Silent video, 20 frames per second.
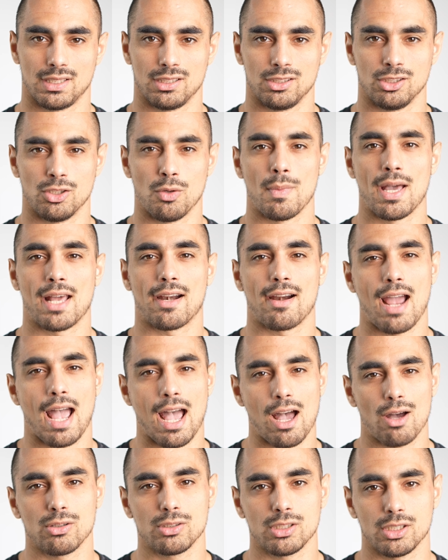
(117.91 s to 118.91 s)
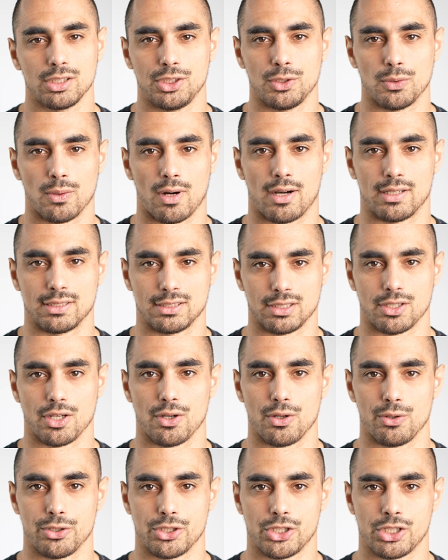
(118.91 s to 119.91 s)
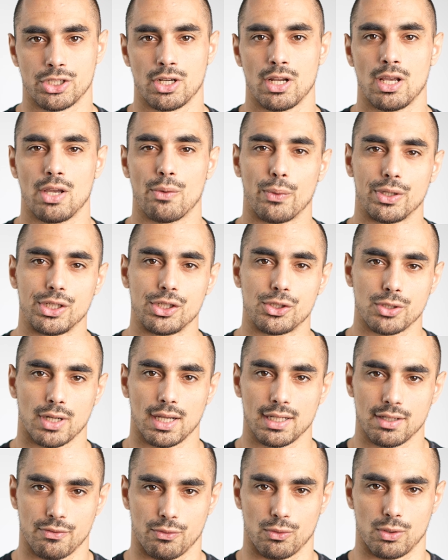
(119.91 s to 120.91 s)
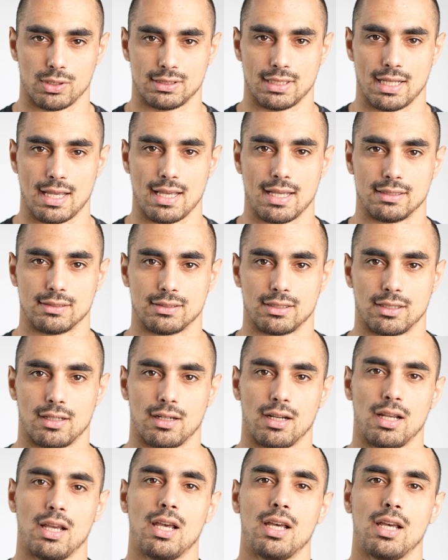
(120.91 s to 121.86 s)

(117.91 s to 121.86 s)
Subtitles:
No matter how good you are as a coach, when you try to force the answer,